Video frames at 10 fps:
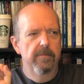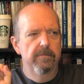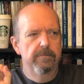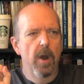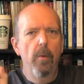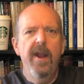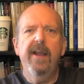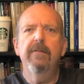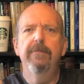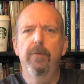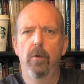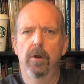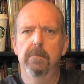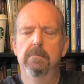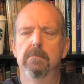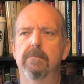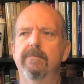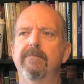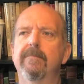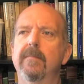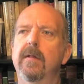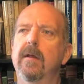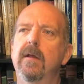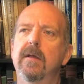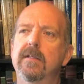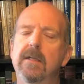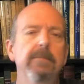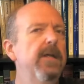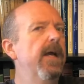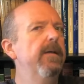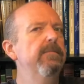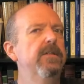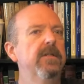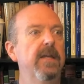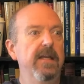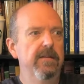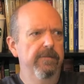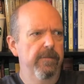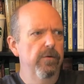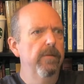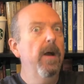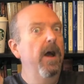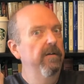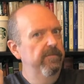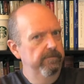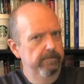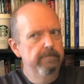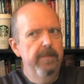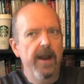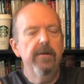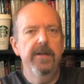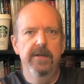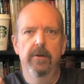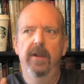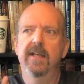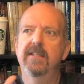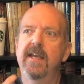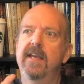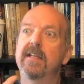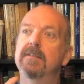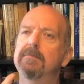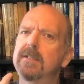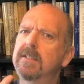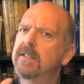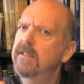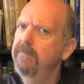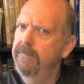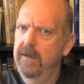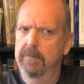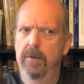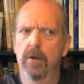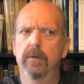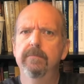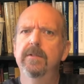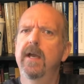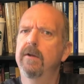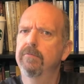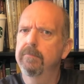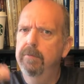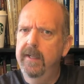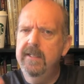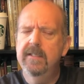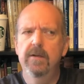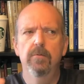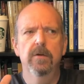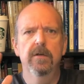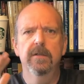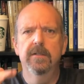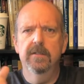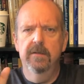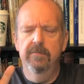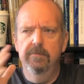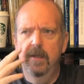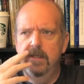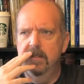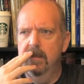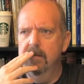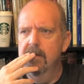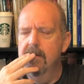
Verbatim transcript: poetic form, sometimes in the form of parody no less, taking specific poems and replacing words and replacing